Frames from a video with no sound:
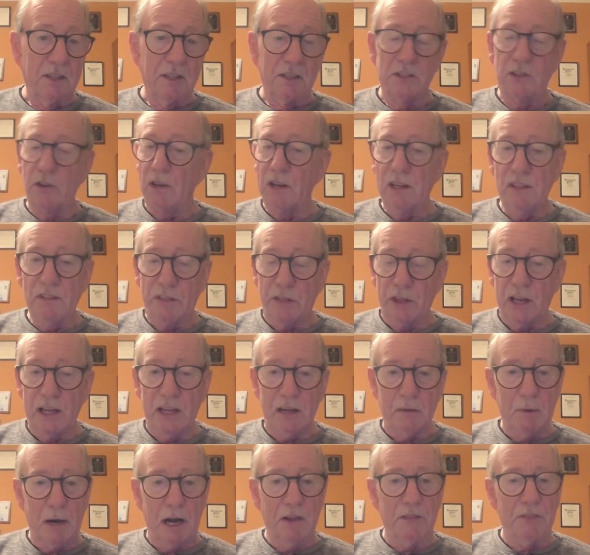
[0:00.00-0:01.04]
So I didn't
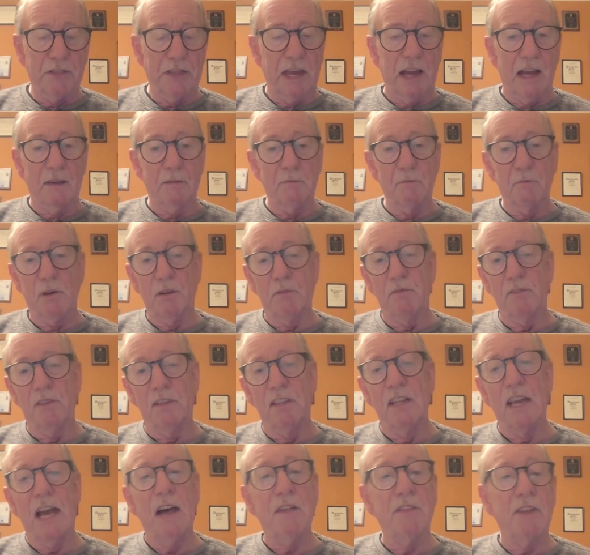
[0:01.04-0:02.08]
think about that. But
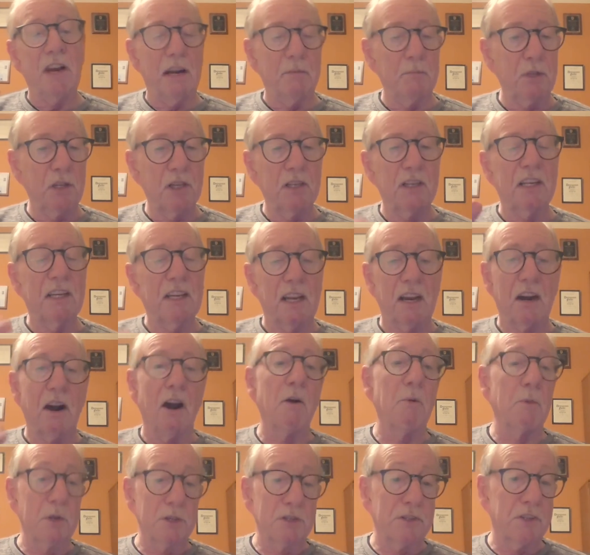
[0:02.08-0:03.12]
now that I'm looking at
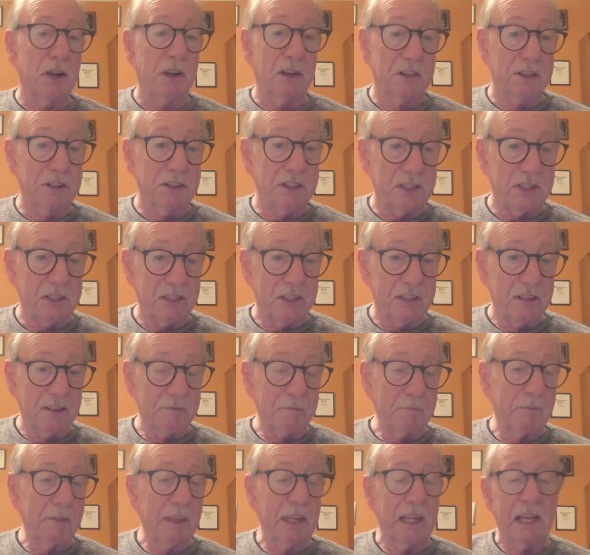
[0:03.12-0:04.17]
our results,
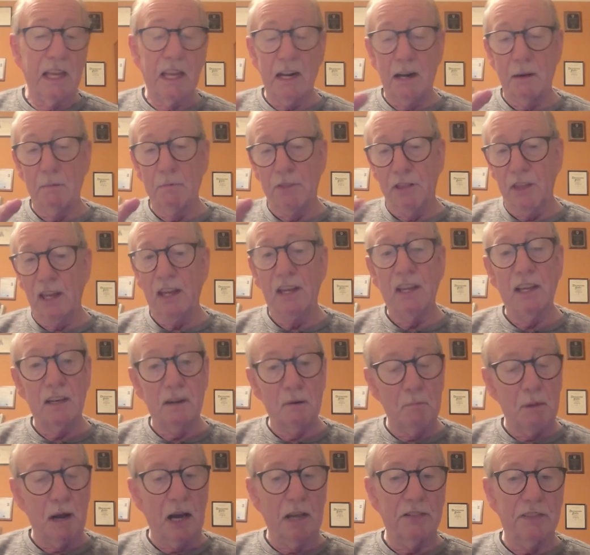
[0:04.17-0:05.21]
And I'm thinking
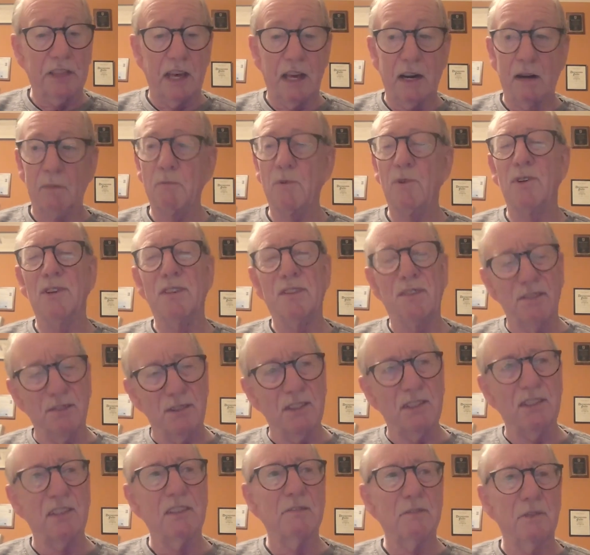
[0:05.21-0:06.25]
about that. I'm going,
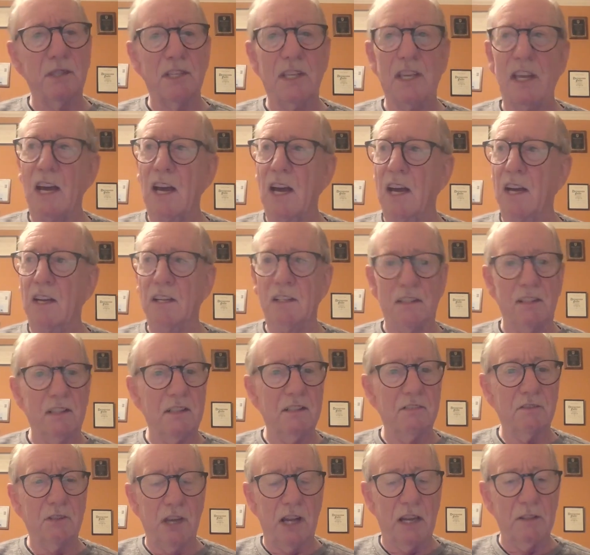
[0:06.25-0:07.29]
well, yeah,
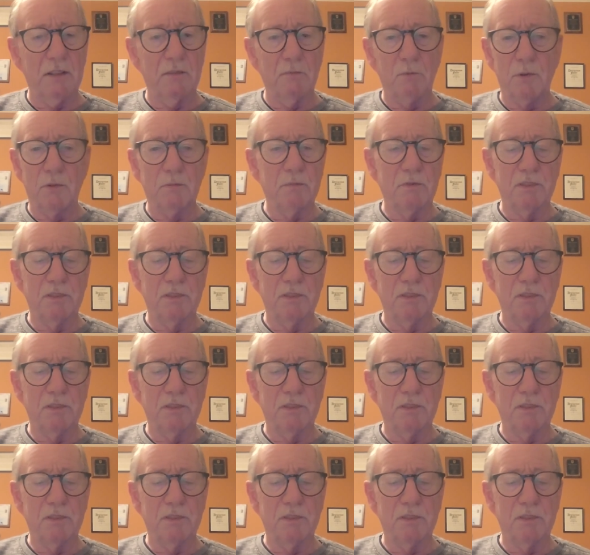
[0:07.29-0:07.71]
okay.